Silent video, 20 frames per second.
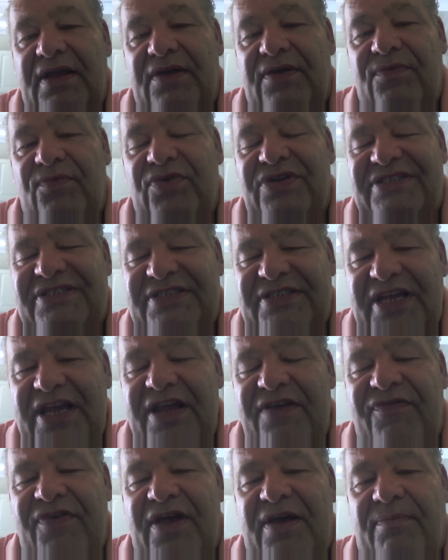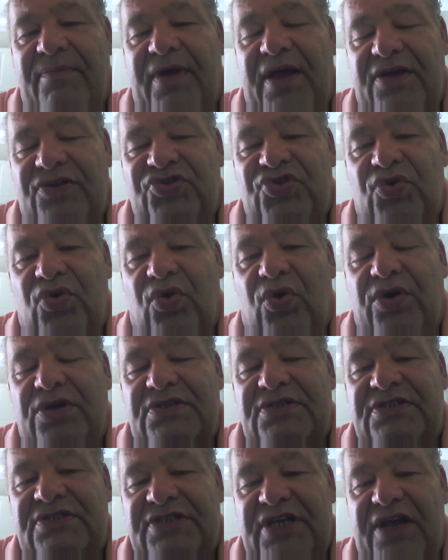Receive Him as your Lord
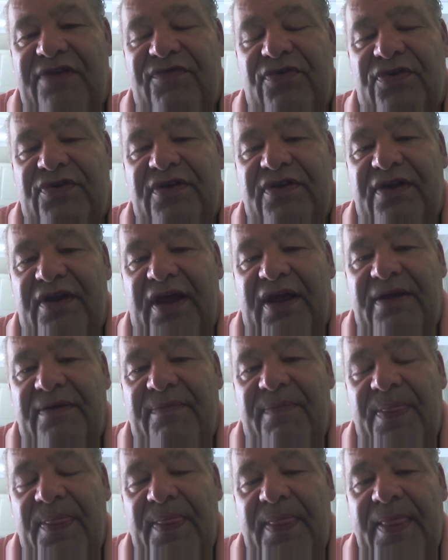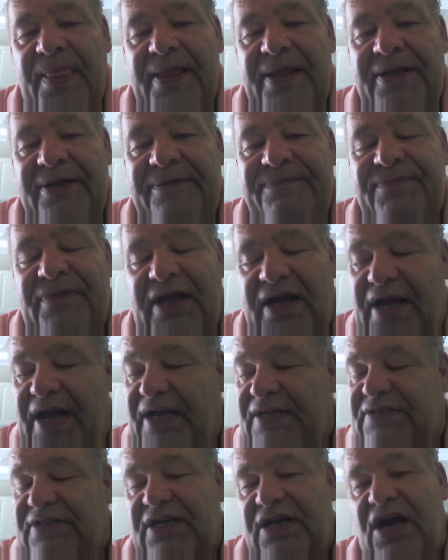and Savior today. I
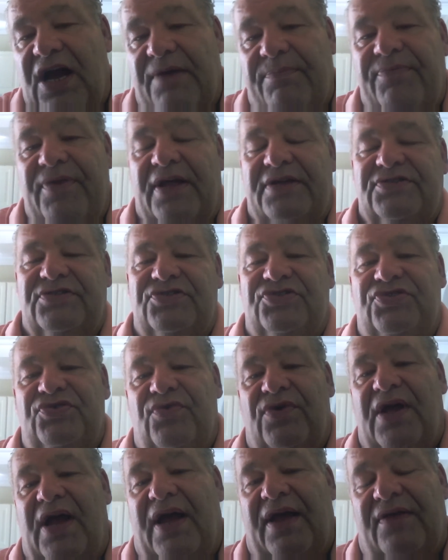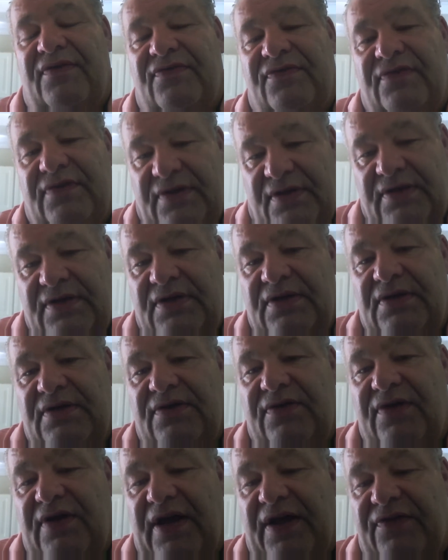ask that God blesses you guys.
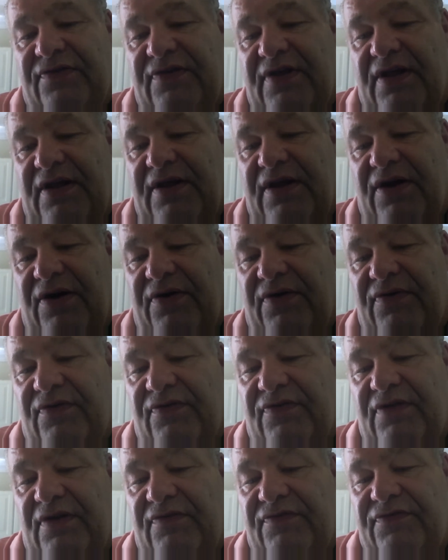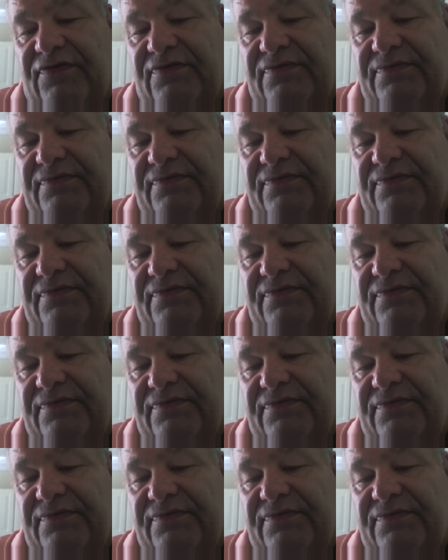You guys take care of yourselves.